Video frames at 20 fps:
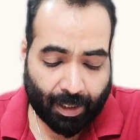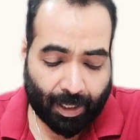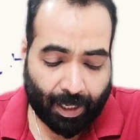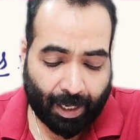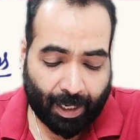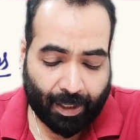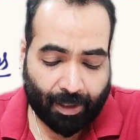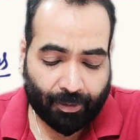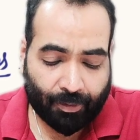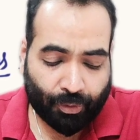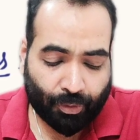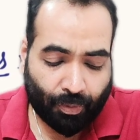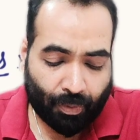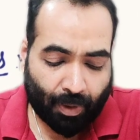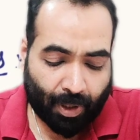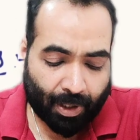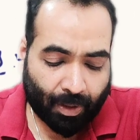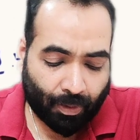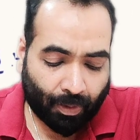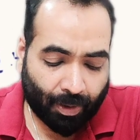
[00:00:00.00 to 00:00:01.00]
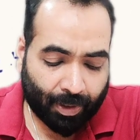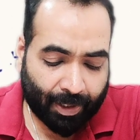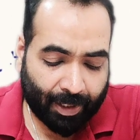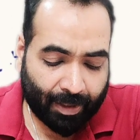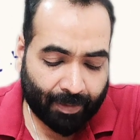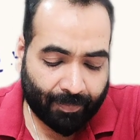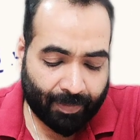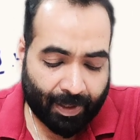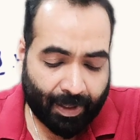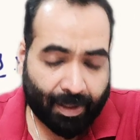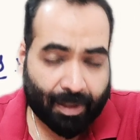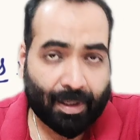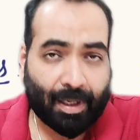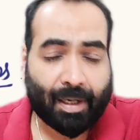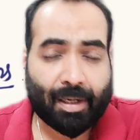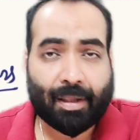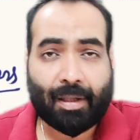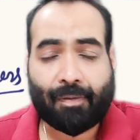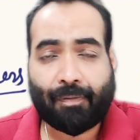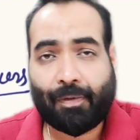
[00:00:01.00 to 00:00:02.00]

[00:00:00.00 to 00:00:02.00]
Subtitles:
And you are already aware that the